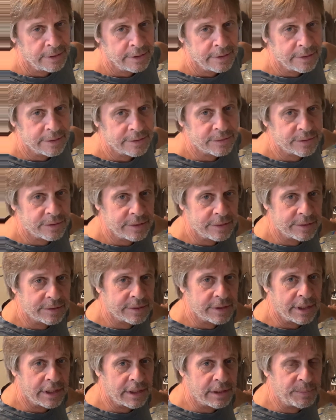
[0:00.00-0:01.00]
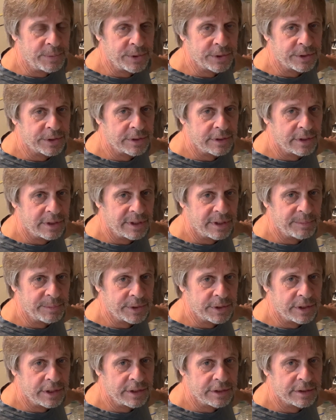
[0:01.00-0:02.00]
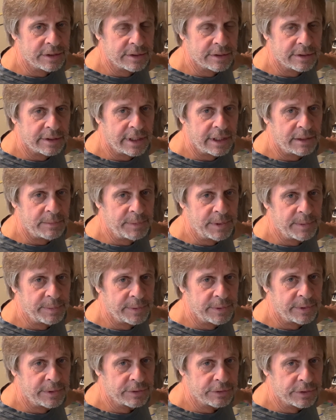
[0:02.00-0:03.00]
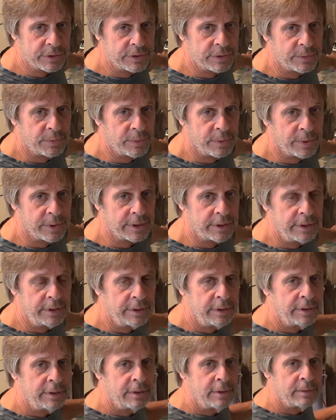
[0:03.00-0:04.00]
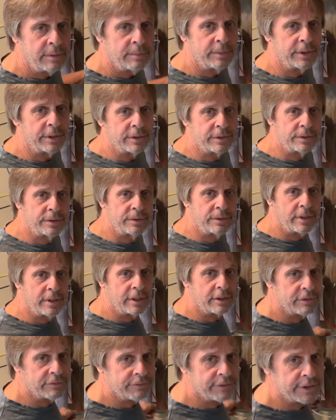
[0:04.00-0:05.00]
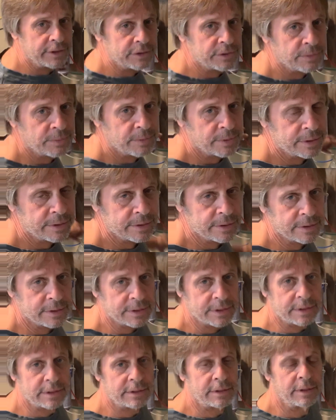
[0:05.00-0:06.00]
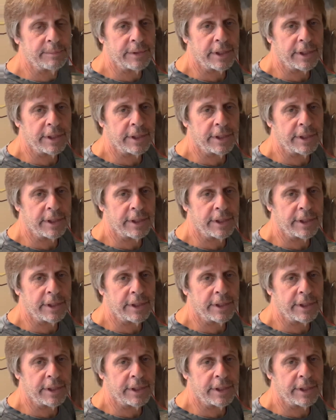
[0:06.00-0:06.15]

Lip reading: it's kind of pushing the limitations. A lot of people use 20, but it's too hard to find 20s in a slim